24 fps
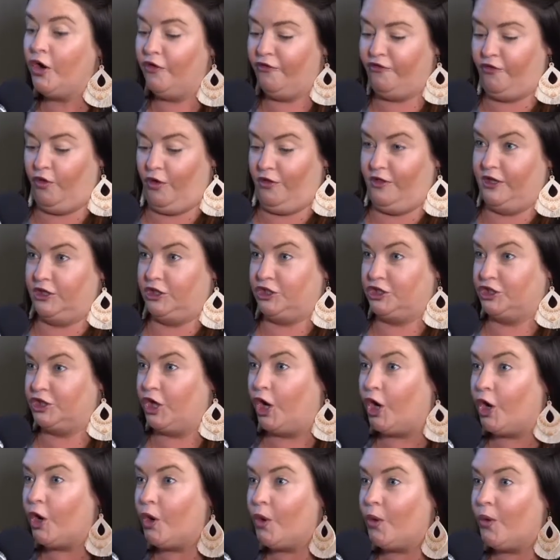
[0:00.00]
for the
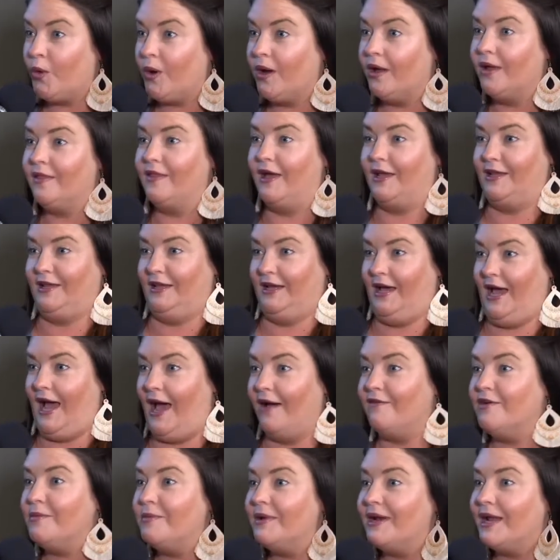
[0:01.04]
show that you
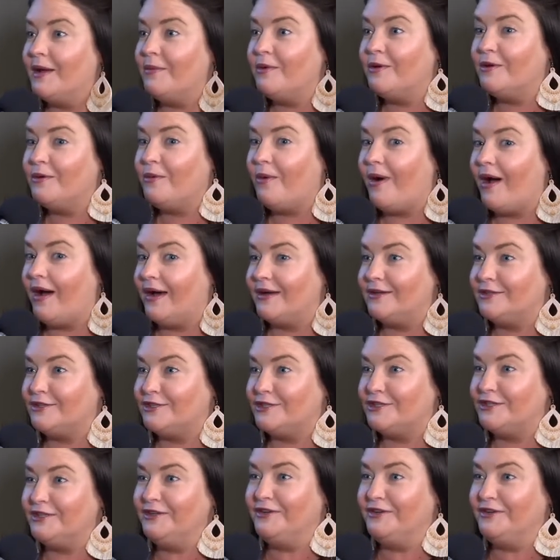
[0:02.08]
haven't been able to watch